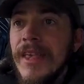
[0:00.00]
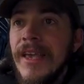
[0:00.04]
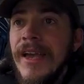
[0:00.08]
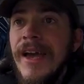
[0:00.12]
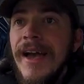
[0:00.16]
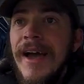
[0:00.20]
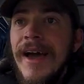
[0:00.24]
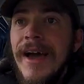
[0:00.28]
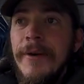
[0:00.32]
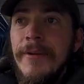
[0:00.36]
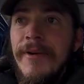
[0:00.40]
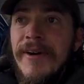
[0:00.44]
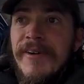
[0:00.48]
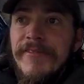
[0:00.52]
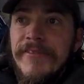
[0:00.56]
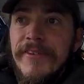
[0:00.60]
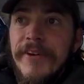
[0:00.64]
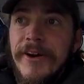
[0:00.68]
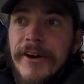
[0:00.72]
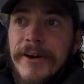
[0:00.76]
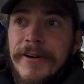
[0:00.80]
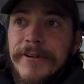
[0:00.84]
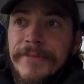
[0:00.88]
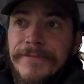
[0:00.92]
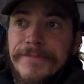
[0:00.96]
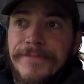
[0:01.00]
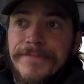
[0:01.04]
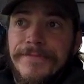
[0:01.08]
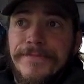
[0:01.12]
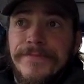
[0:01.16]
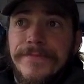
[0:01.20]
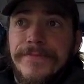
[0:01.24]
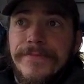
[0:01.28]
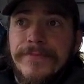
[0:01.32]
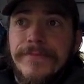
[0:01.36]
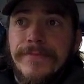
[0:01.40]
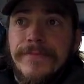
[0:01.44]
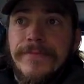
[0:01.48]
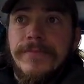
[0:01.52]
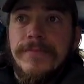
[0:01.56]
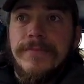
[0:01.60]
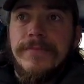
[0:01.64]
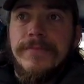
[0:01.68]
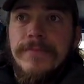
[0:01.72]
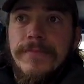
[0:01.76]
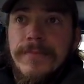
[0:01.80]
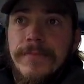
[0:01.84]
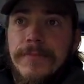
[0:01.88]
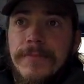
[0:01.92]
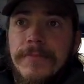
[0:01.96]
However,
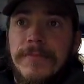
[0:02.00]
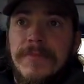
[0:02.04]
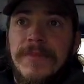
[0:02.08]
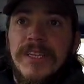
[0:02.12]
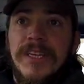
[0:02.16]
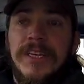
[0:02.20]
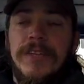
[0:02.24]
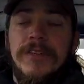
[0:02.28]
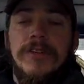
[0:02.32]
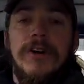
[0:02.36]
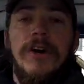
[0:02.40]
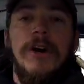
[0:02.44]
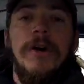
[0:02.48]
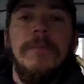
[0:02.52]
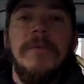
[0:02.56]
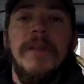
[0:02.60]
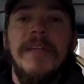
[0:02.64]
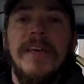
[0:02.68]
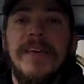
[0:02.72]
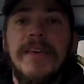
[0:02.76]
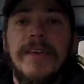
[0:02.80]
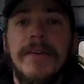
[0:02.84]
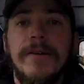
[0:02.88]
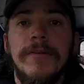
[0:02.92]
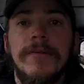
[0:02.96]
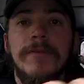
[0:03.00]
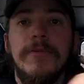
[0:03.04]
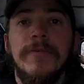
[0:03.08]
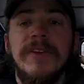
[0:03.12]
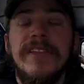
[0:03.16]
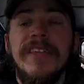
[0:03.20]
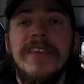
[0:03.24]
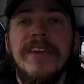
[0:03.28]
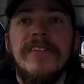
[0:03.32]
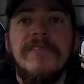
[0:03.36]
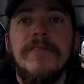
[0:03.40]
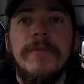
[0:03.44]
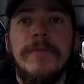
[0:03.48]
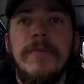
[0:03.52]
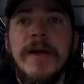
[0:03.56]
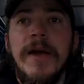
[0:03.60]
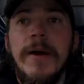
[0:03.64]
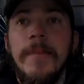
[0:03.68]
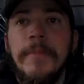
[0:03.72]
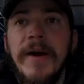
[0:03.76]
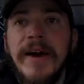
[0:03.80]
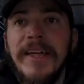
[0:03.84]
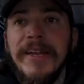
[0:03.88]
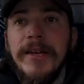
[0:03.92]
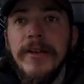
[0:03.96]
normally when you have a bit of
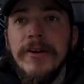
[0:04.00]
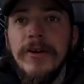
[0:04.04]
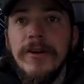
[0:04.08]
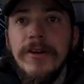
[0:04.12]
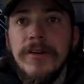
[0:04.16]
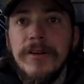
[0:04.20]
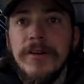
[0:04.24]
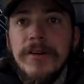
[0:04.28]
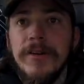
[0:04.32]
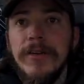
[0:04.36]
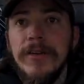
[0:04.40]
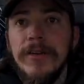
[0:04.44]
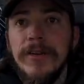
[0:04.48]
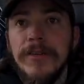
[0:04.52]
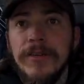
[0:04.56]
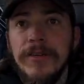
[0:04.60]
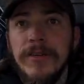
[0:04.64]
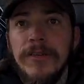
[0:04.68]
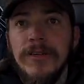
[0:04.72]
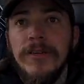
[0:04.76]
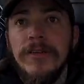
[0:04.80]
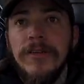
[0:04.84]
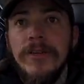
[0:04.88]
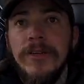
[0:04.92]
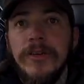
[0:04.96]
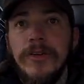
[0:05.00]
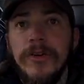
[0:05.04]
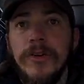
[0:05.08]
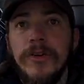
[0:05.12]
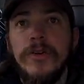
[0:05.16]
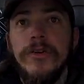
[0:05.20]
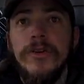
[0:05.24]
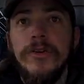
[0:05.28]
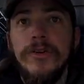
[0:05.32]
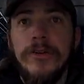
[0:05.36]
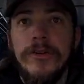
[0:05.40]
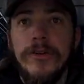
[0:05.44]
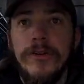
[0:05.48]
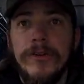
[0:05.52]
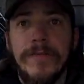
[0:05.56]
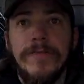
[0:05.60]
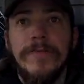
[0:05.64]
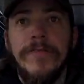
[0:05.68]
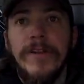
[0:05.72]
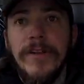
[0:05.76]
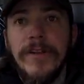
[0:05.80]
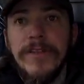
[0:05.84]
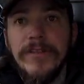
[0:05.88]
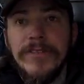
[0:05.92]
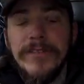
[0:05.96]
bad luck, good luck
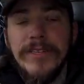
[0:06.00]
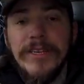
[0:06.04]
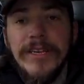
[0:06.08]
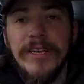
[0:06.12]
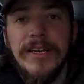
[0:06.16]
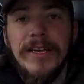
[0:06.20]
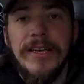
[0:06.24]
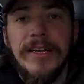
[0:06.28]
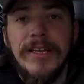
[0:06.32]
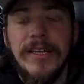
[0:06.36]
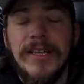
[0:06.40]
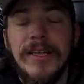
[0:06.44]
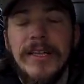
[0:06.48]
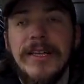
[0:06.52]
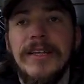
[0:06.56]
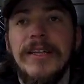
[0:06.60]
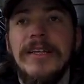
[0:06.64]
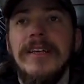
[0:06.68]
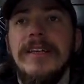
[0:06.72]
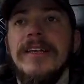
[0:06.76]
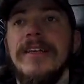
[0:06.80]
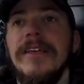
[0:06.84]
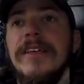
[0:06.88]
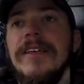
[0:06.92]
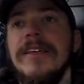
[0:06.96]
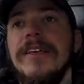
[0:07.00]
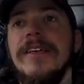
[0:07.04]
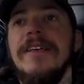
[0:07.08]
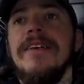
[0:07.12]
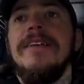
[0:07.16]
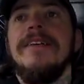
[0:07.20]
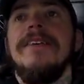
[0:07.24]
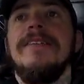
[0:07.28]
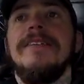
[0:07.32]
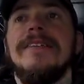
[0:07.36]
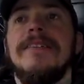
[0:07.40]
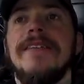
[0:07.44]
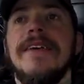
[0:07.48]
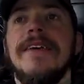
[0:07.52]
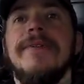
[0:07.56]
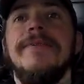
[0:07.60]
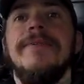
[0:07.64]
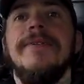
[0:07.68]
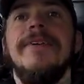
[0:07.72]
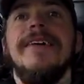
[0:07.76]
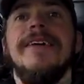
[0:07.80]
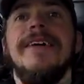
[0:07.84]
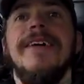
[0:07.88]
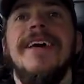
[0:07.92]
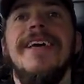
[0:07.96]
follows it. So
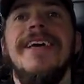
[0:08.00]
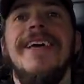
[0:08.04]
uh,